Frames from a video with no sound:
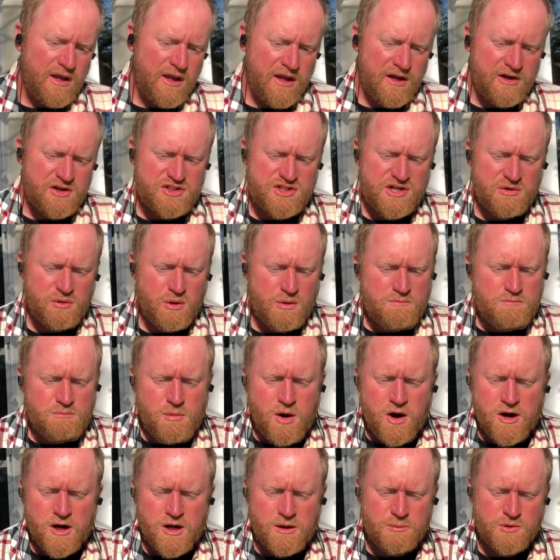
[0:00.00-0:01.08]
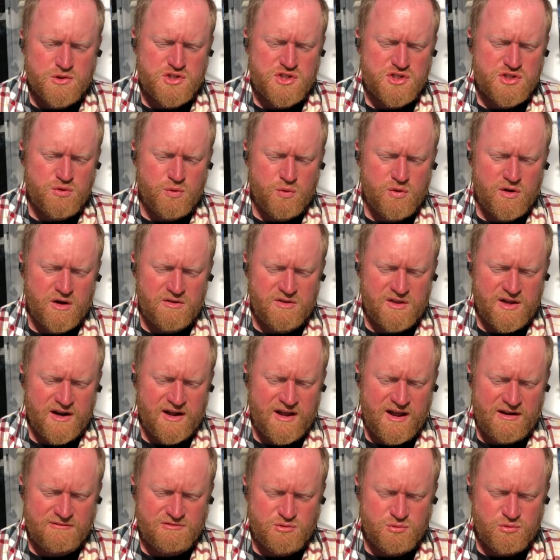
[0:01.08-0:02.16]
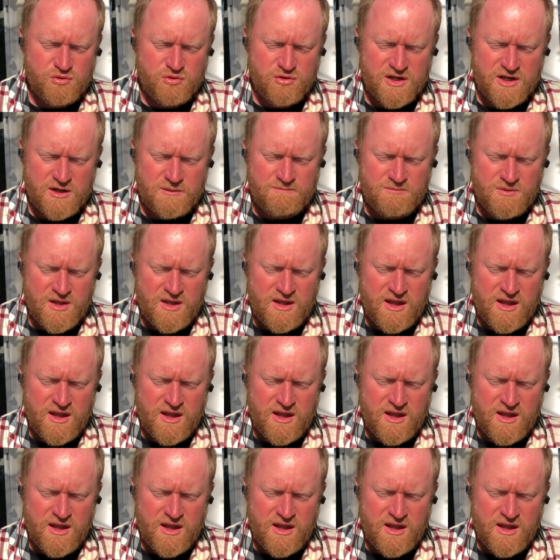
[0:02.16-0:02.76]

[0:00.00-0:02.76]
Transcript: It is a remarkable story that I have to relate,